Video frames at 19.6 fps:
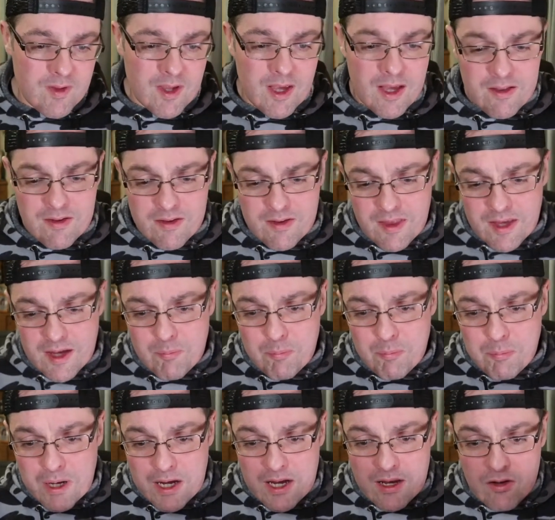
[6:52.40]
into like a
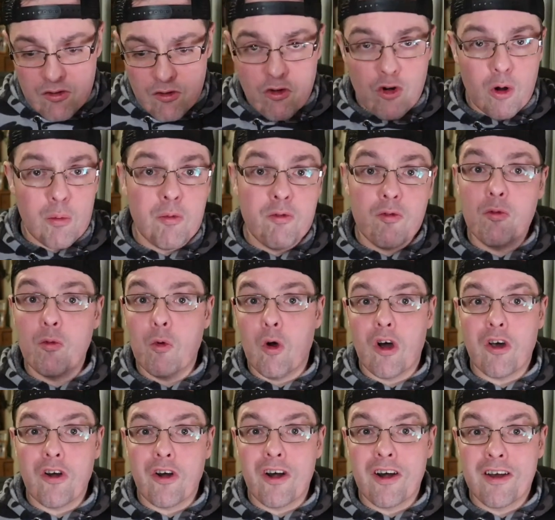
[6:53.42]
big drum of
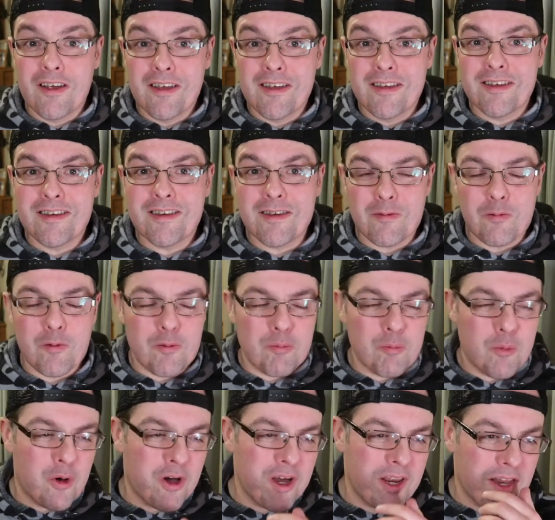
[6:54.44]
water at one
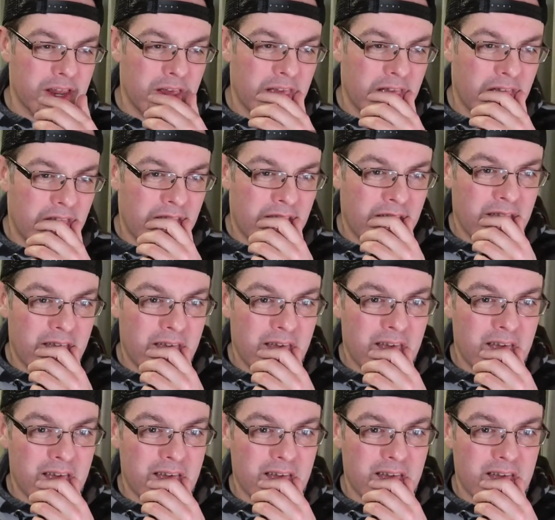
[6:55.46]
point,
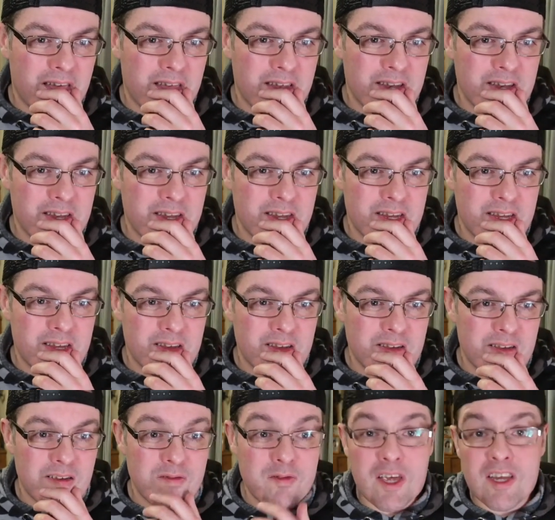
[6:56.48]
and
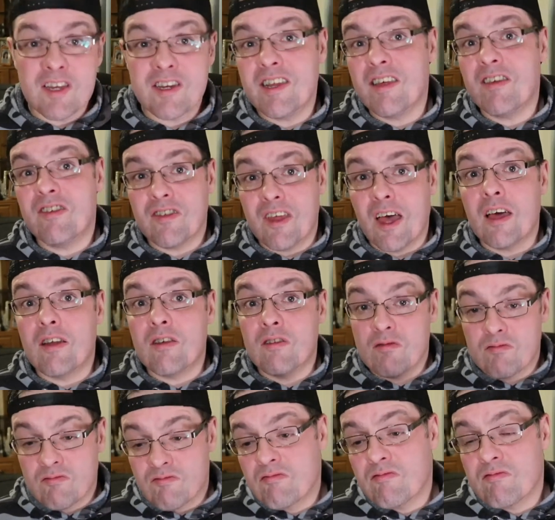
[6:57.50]
eventually Stan
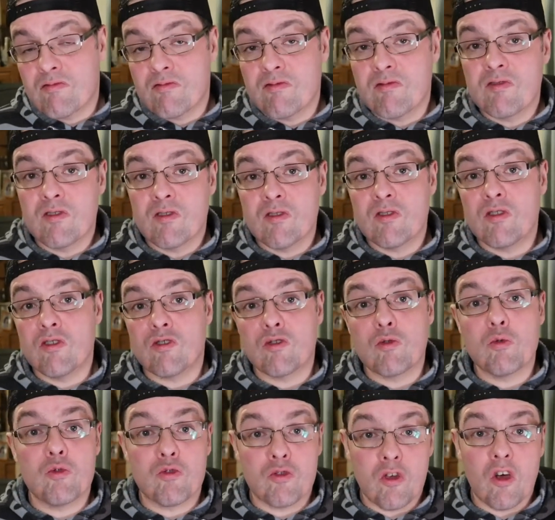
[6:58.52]
just
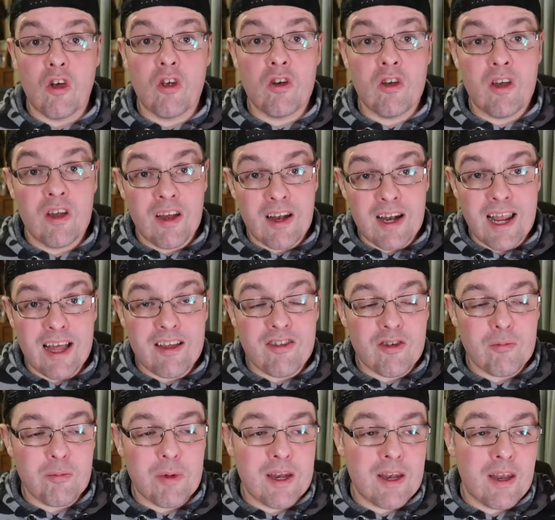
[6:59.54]
goes down, lets
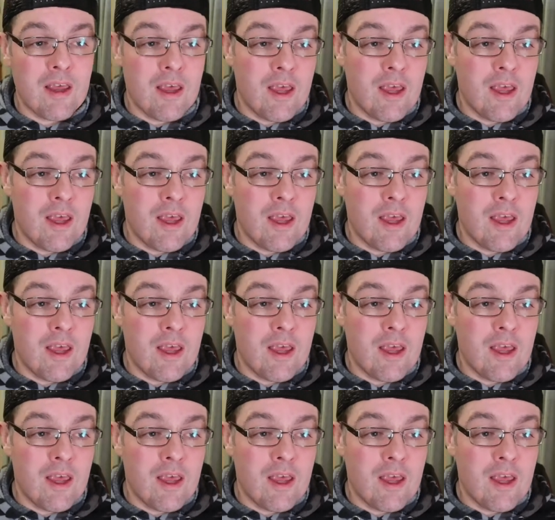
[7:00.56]
him in.